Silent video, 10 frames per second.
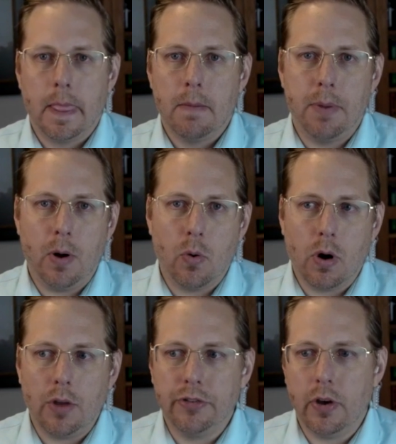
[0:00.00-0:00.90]
But we're
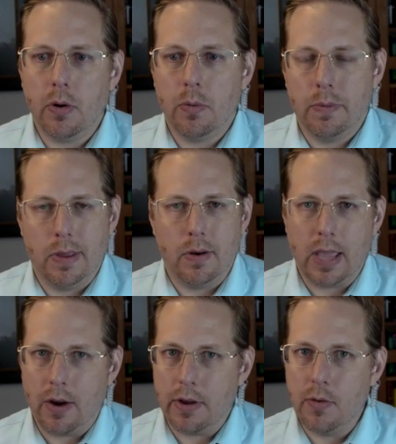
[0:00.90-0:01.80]
also,
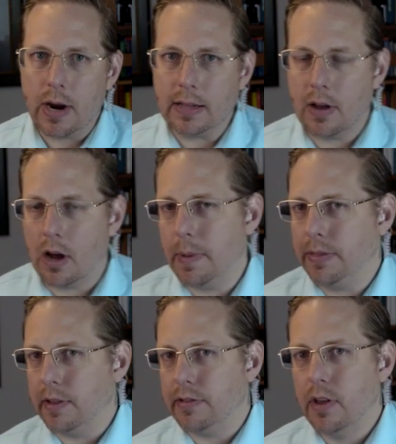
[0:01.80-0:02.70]
Keri, you and I talk about
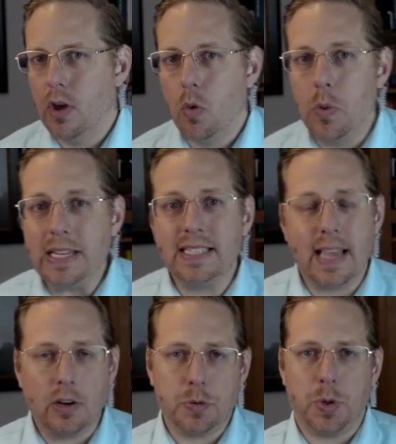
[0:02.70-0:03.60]
this. We
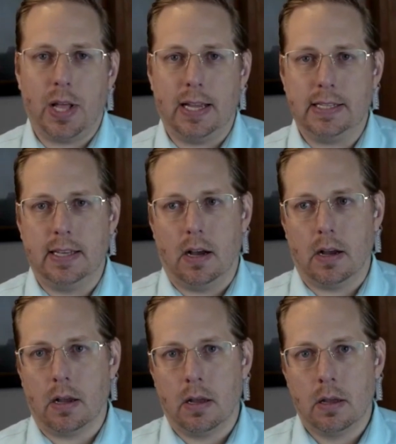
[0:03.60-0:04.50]
sexualize
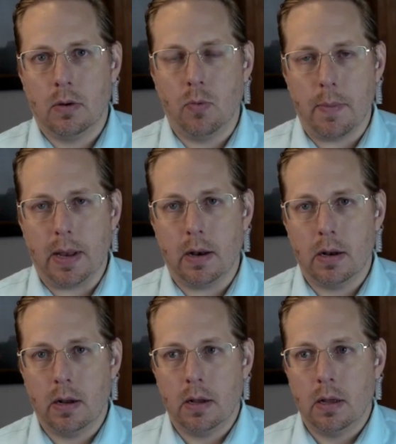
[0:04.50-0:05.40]
young women
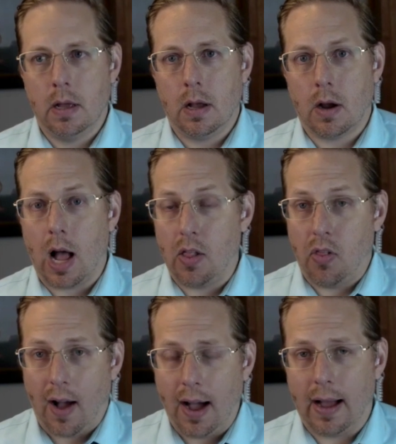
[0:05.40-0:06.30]
a
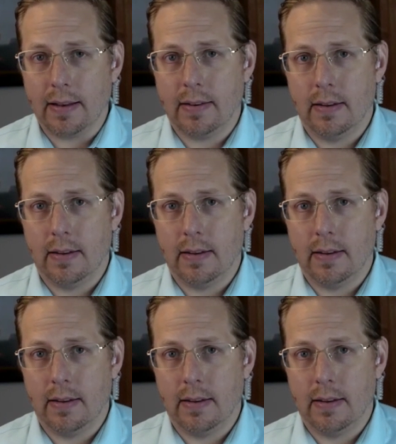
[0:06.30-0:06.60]
lot.